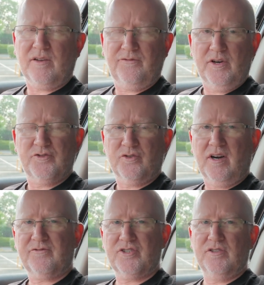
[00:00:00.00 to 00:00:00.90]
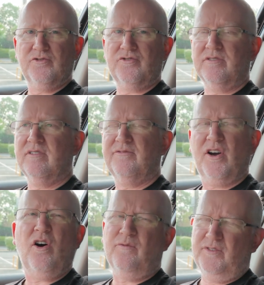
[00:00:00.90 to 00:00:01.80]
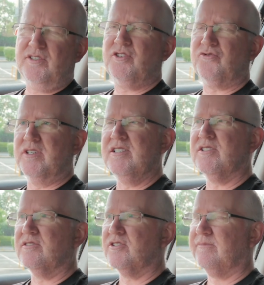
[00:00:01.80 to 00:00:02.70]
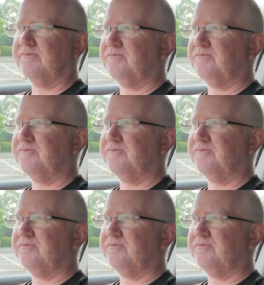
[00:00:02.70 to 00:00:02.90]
photograph children for obvious reasons.